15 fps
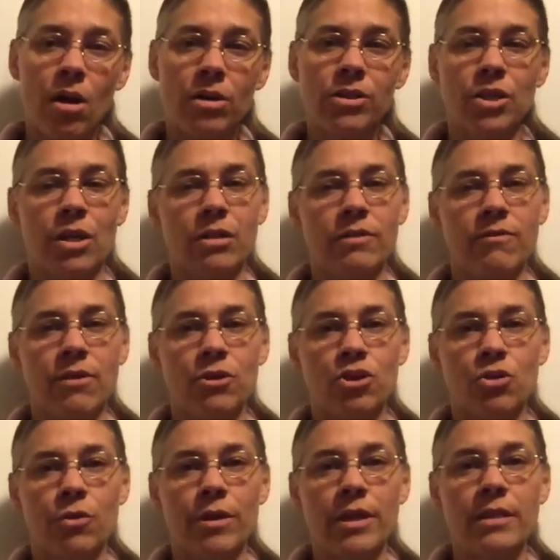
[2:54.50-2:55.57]
All dogs fall
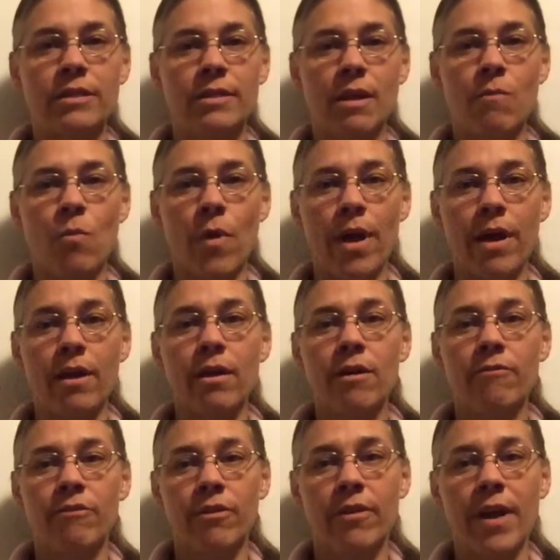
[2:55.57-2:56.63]
short in some way
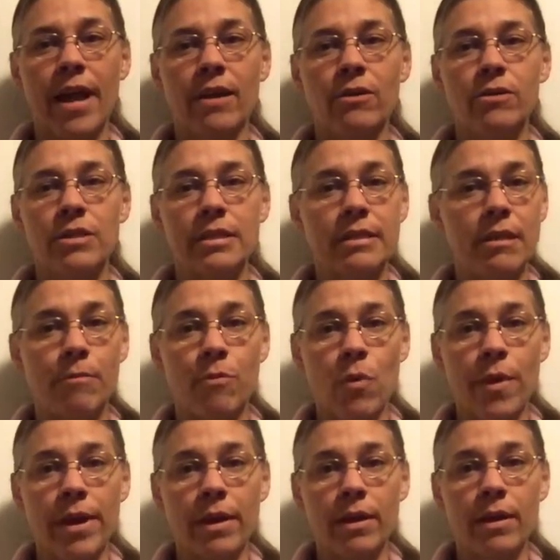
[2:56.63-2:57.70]
for their handlers at some
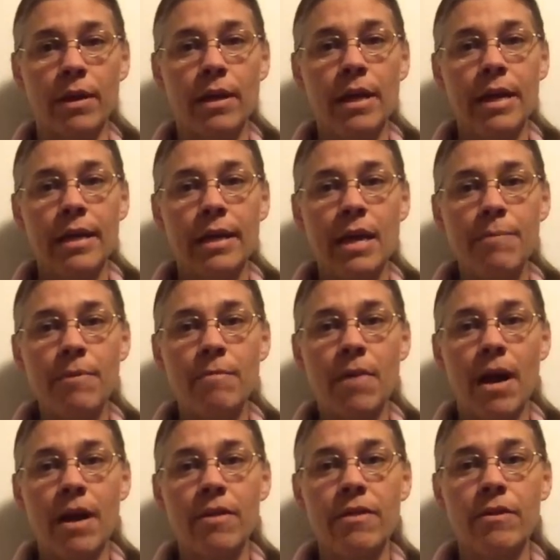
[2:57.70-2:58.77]
point. Keep in
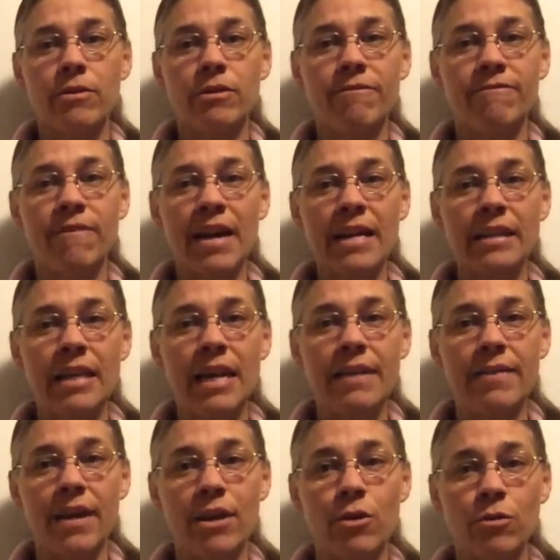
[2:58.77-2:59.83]
mind there is a fine
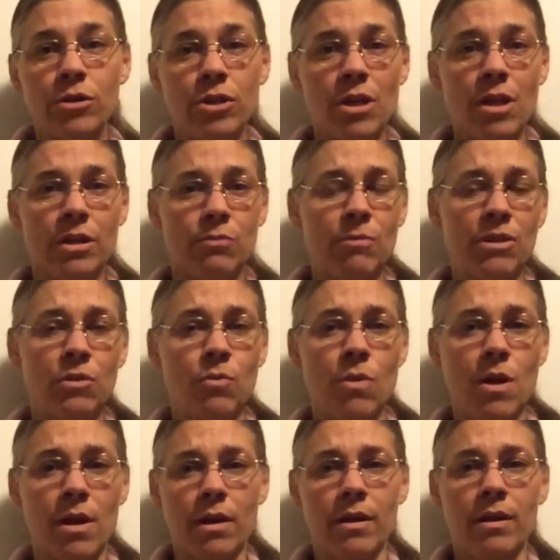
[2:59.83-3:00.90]
line that your dog must
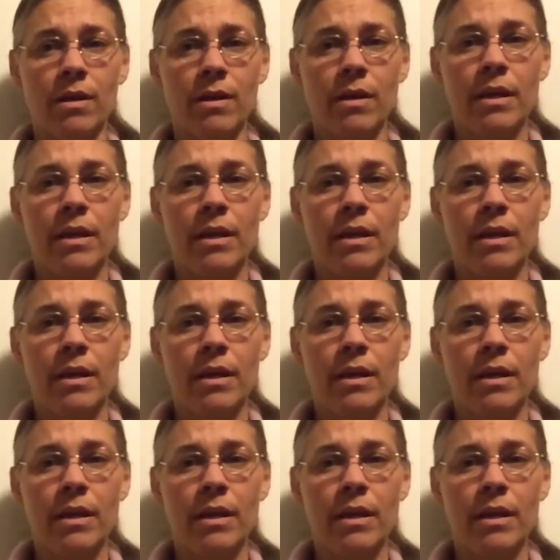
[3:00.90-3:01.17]
walk.